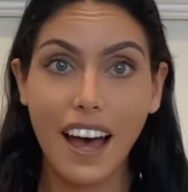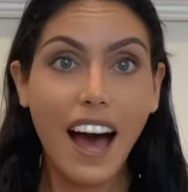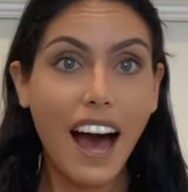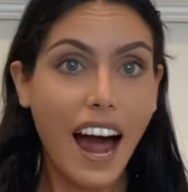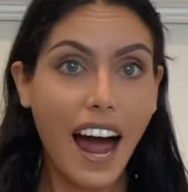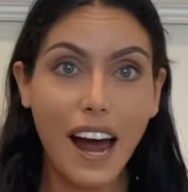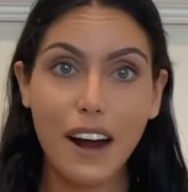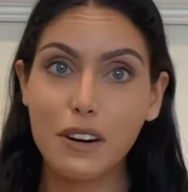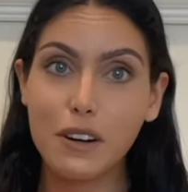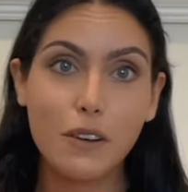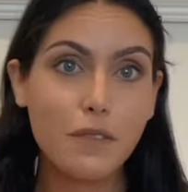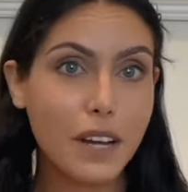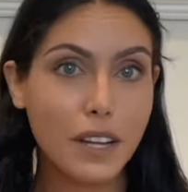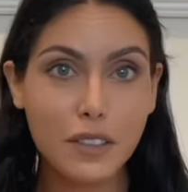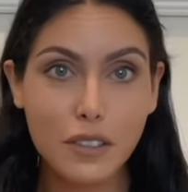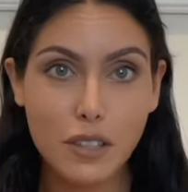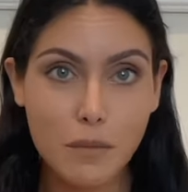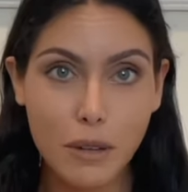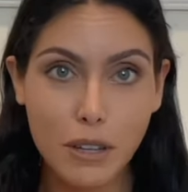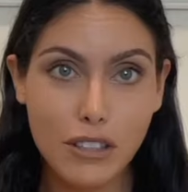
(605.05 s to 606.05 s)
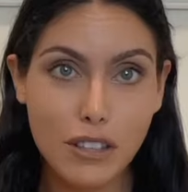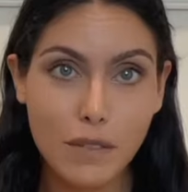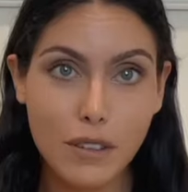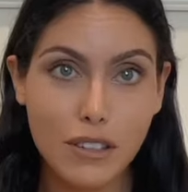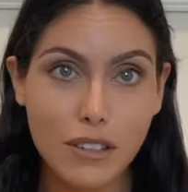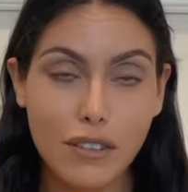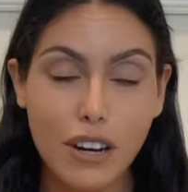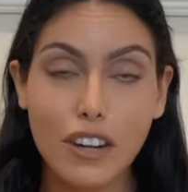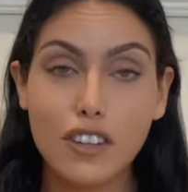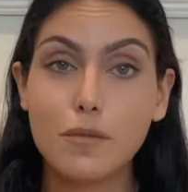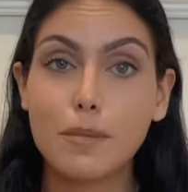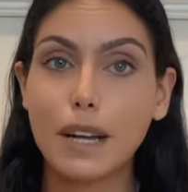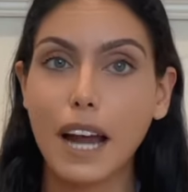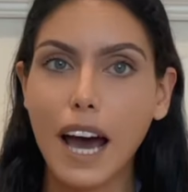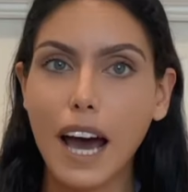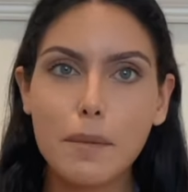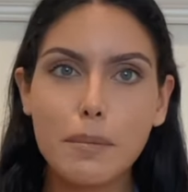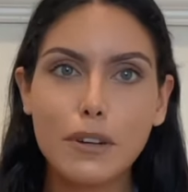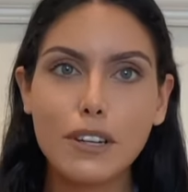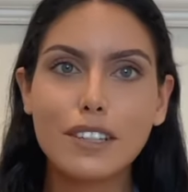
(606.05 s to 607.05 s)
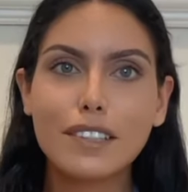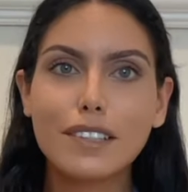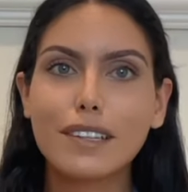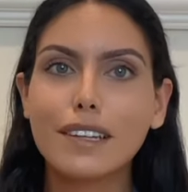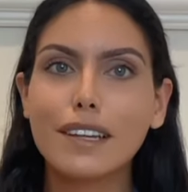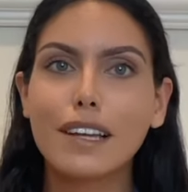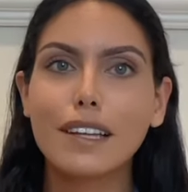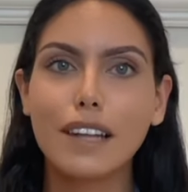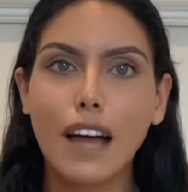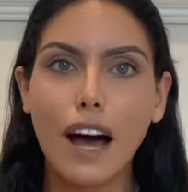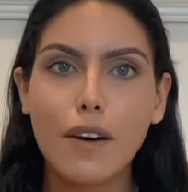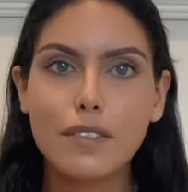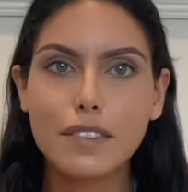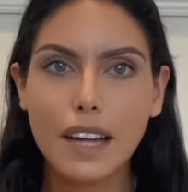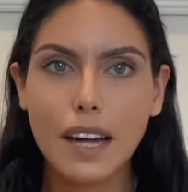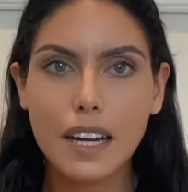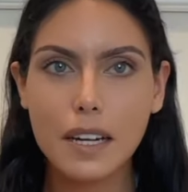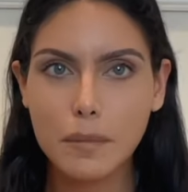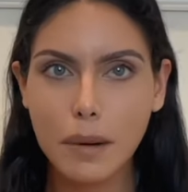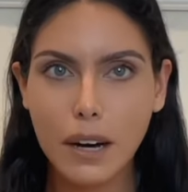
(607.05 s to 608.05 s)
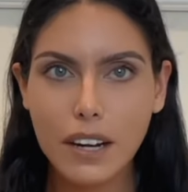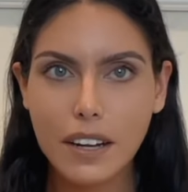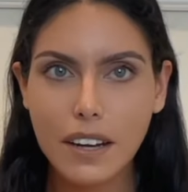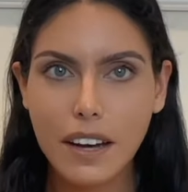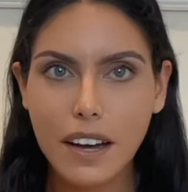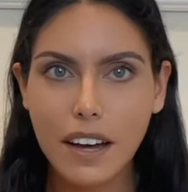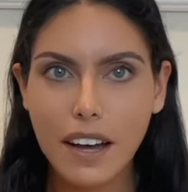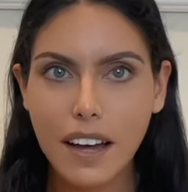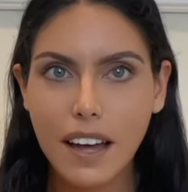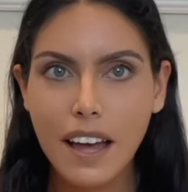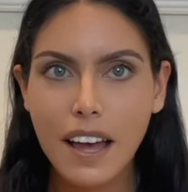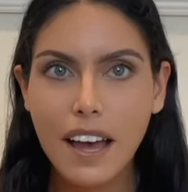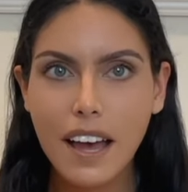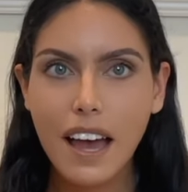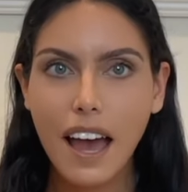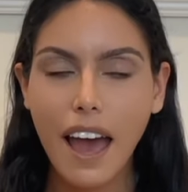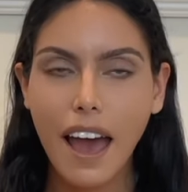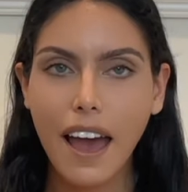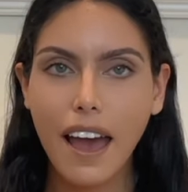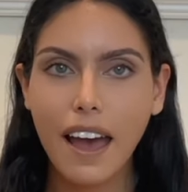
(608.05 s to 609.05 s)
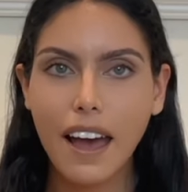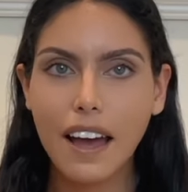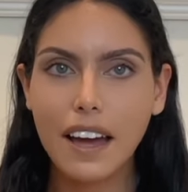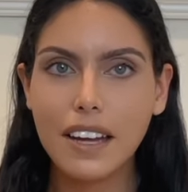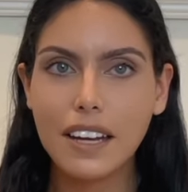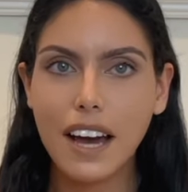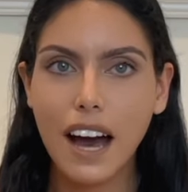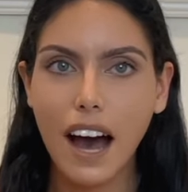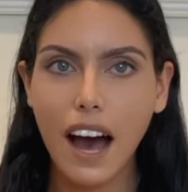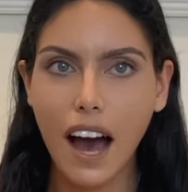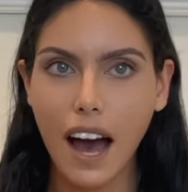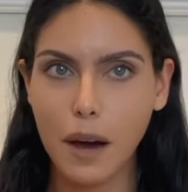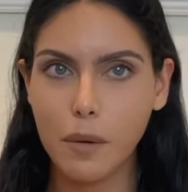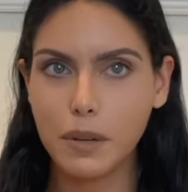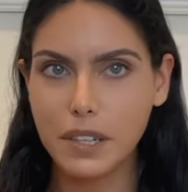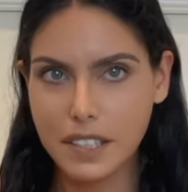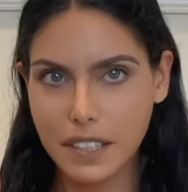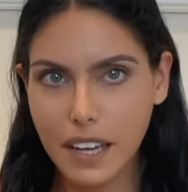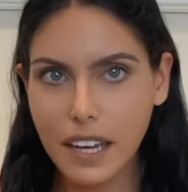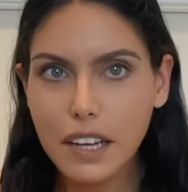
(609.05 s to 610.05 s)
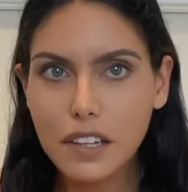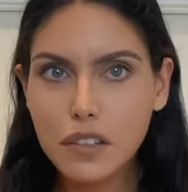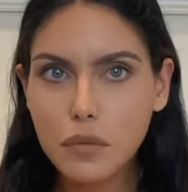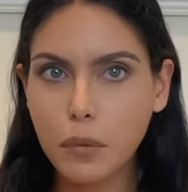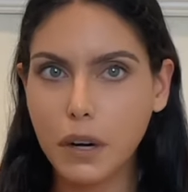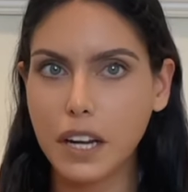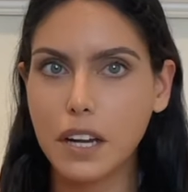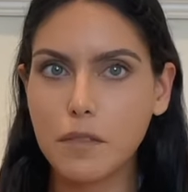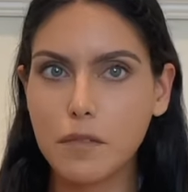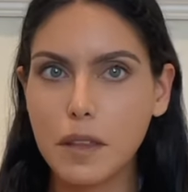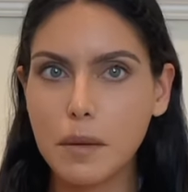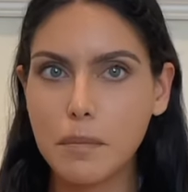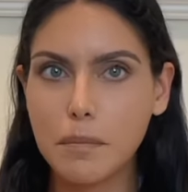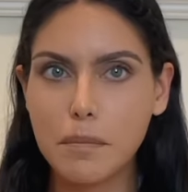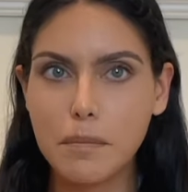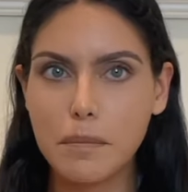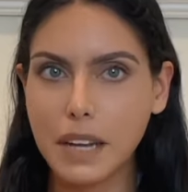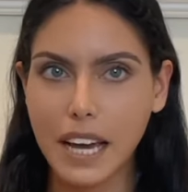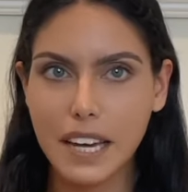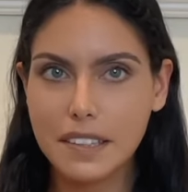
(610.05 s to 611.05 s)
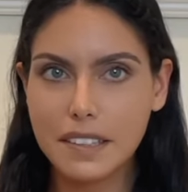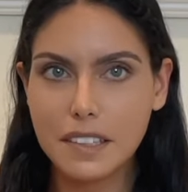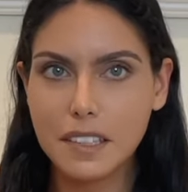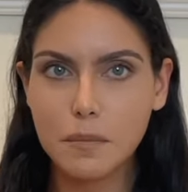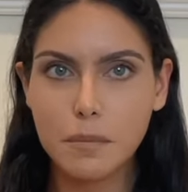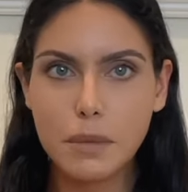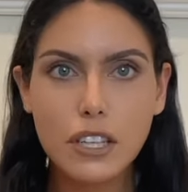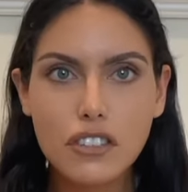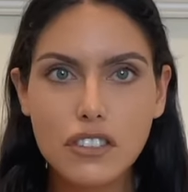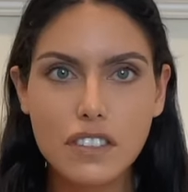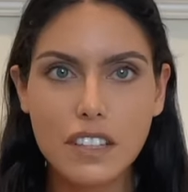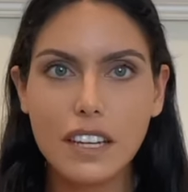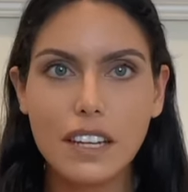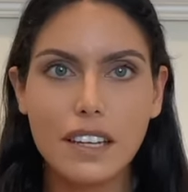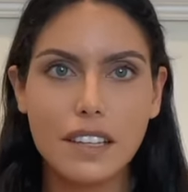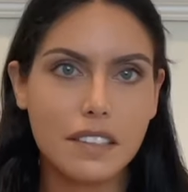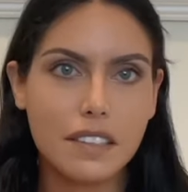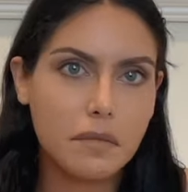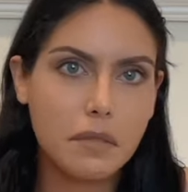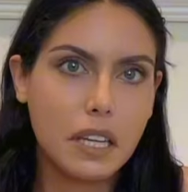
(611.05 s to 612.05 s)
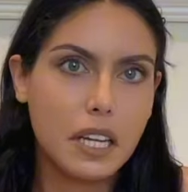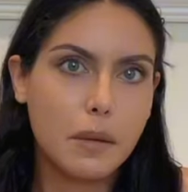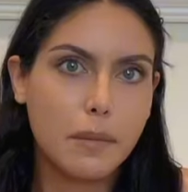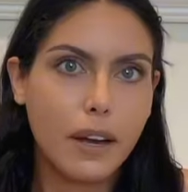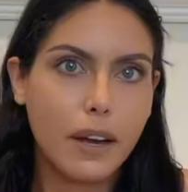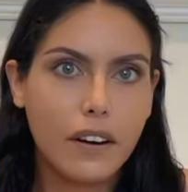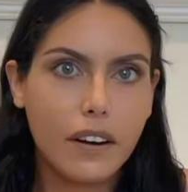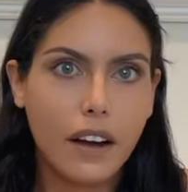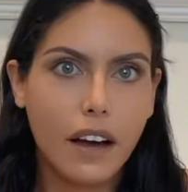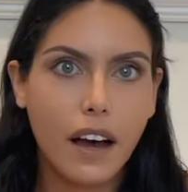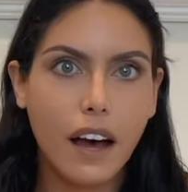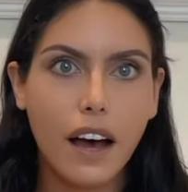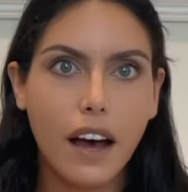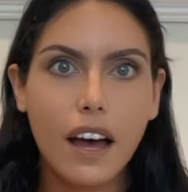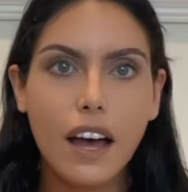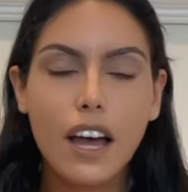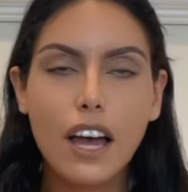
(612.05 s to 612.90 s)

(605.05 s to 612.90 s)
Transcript: I don't know if that's too much of a stretch, but I personally love Santa Monica and I would say it's one of the nicest beach cities in America.